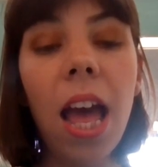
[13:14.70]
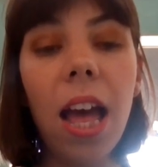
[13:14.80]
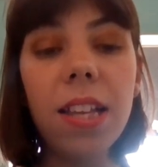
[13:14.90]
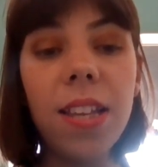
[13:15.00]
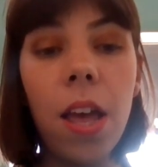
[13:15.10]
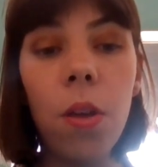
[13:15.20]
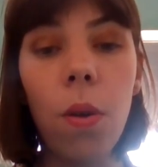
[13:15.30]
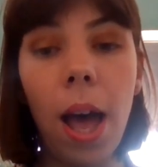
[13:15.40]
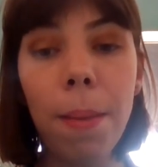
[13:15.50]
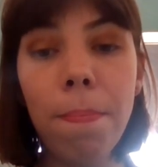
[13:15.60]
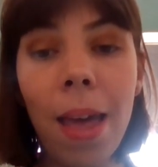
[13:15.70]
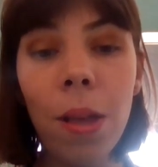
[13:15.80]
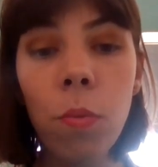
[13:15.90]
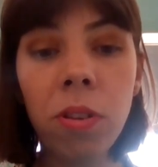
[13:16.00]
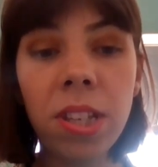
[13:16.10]
So I may
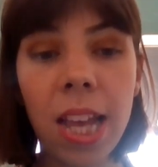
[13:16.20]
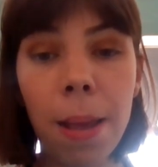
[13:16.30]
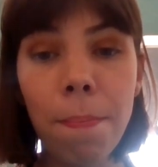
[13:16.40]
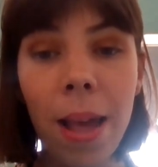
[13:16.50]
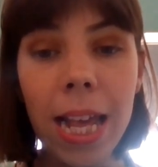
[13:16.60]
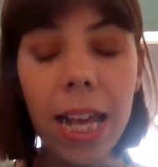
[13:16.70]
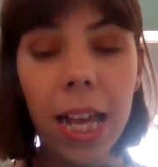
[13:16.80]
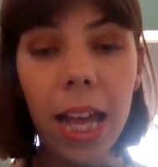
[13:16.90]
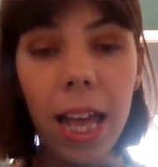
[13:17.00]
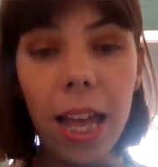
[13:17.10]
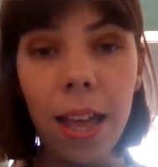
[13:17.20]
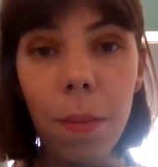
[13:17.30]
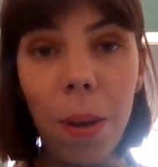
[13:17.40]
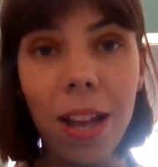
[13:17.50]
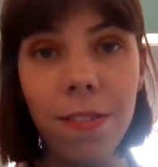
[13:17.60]
one day make a
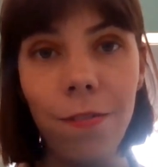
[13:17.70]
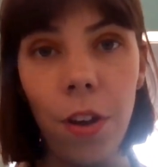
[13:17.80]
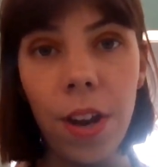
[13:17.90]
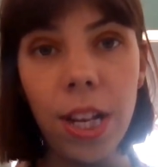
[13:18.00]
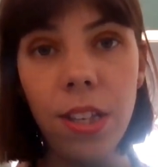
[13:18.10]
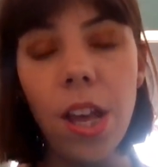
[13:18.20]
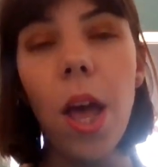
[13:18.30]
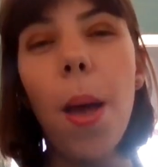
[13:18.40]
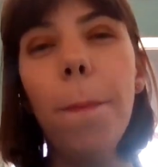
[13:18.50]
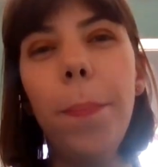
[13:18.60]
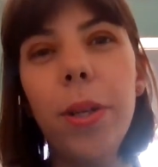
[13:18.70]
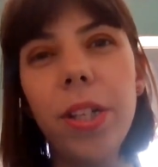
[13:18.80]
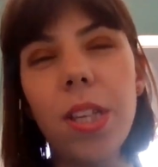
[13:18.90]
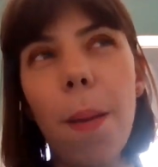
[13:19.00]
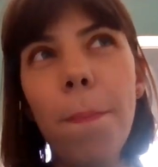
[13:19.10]
pattern for it.
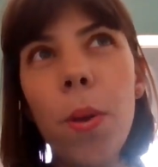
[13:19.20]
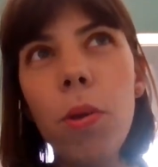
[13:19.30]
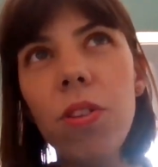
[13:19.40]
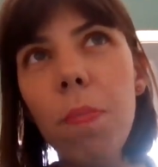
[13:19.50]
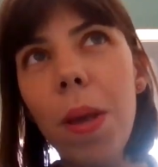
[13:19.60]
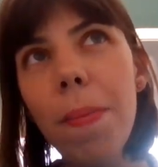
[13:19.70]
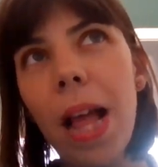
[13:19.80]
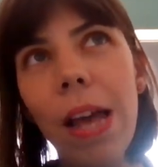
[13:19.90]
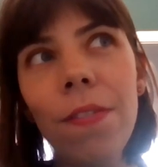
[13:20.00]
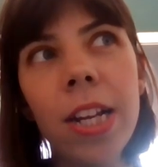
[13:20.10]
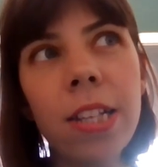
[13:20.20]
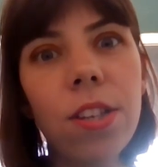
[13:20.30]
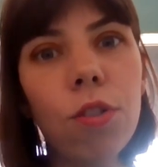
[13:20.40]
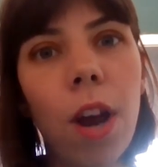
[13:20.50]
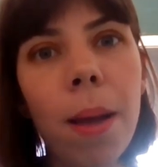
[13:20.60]
But most of the people I have on
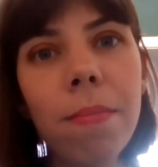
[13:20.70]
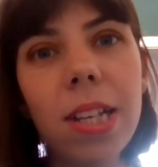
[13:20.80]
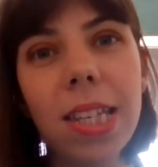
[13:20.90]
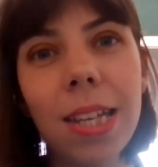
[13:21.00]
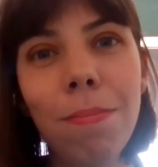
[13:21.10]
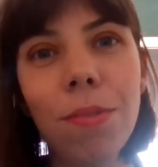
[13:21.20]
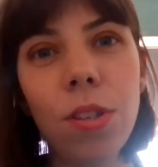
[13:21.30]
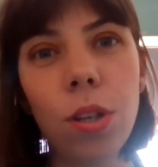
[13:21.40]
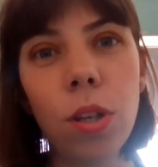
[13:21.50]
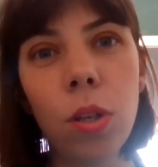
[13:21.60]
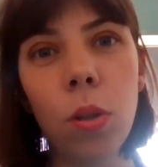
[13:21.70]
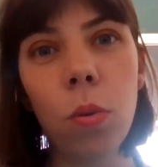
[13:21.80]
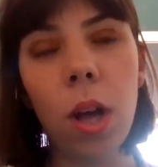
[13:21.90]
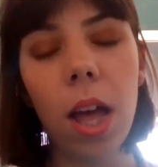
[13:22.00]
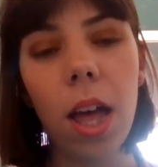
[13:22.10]
Instagram seem
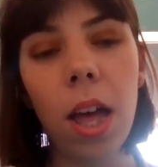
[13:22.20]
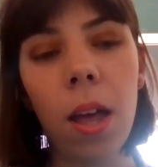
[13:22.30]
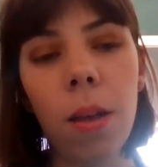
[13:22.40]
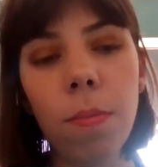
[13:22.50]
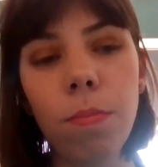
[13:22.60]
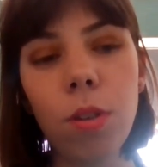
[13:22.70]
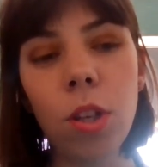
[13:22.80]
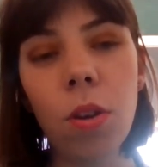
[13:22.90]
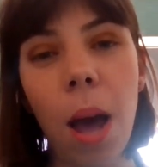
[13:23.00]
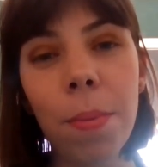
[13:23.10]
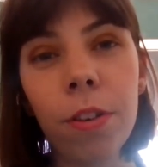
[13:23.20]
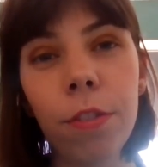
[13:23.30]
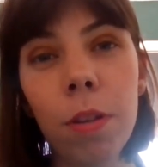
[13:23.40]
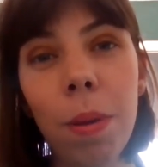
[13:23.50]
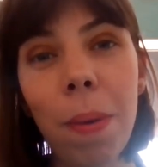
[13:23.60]
to do
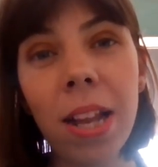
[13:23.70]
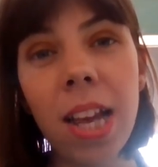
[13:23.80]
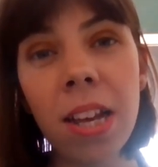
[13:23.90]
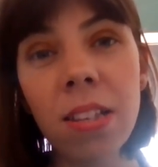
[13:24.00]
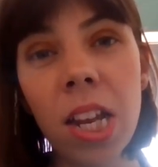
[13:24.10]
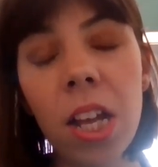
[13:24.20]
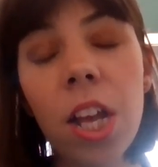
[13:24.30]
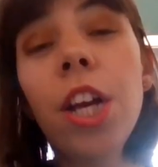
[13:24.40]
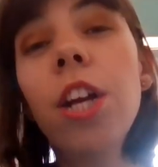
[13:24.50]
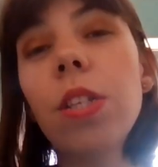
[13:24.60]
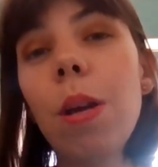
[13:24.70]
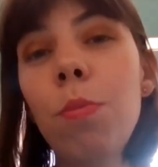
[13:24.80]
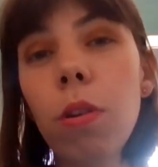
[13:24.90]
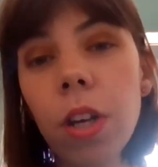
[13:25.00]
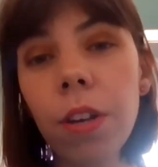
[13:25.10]
amigurumi pattern testing. So I'm
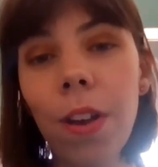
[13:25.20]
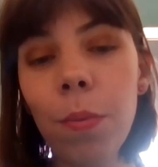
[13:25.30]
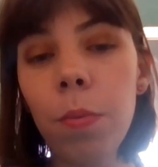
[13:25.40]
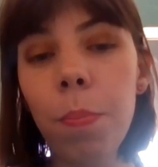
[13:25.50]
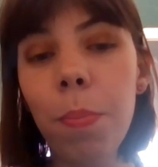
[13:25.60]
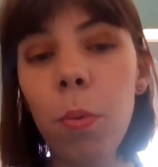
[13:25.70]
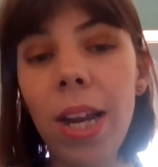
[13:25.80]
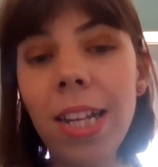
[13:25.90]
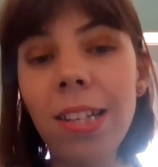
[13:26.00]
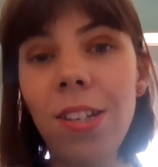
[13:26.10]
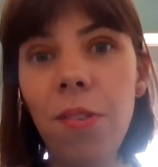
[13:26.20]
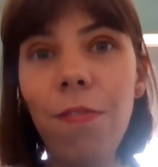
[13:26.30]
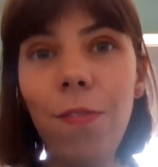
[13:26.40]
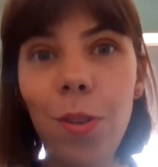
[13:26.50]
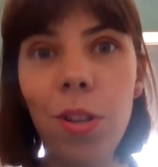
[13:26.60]
not sure if anyone would be willing to do a
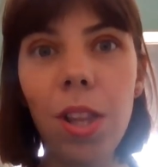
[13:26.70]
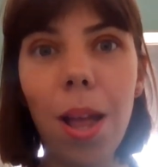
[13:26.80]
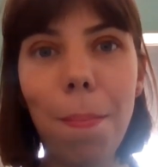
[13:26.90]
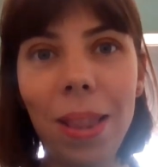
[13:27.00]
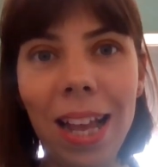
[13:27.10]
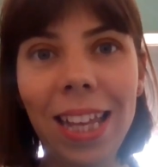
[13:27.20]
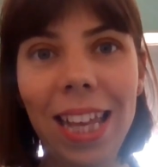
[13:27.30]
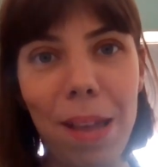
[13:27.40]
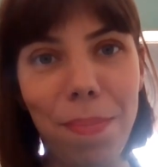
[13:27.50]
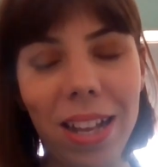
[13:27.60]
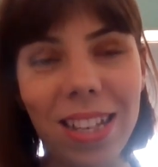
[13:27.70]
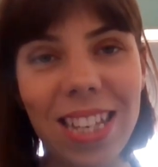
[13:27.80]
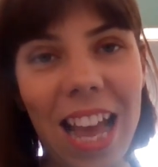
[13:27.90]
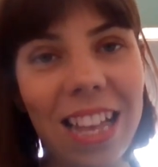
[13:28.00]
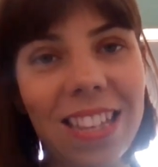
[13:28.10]
full blanket pattern
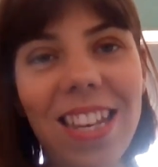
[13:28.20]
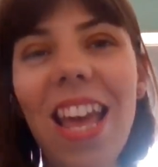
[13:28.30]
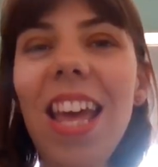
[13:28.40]
test.